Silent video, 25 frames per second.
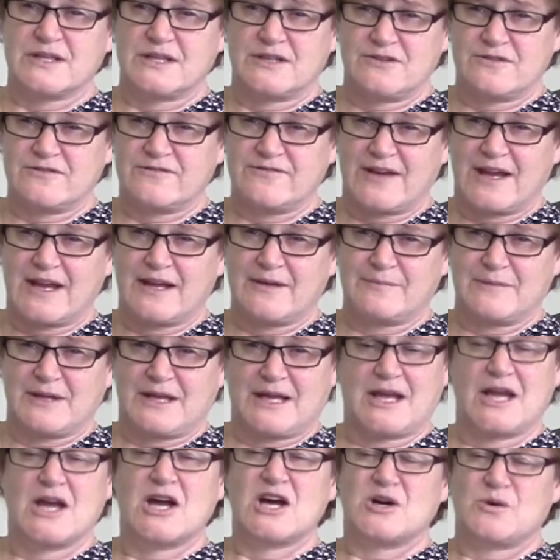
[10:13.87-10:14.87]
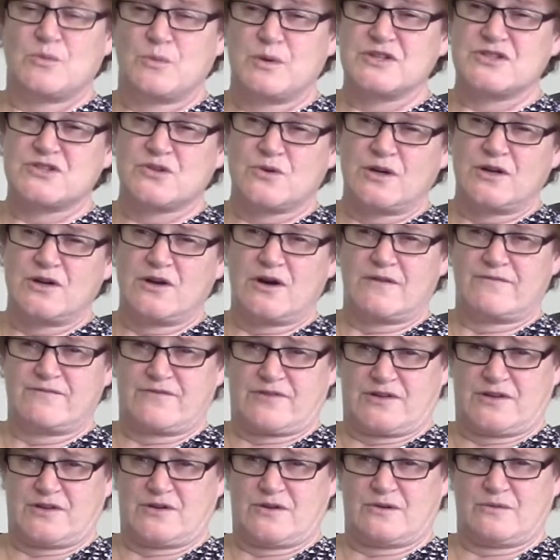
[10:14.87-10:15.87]
and your family what's going on
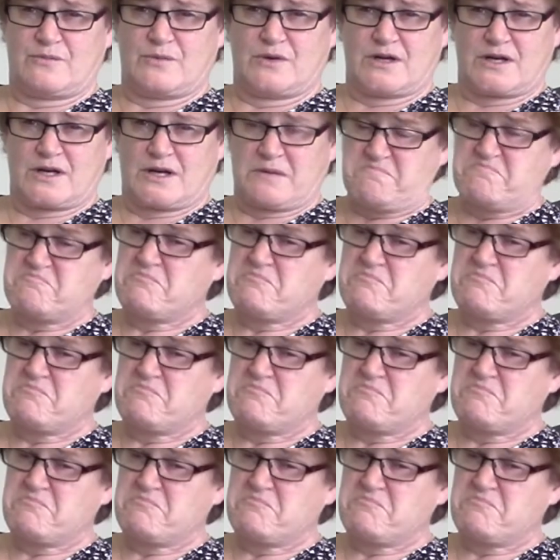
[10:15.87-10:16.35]
for you at work.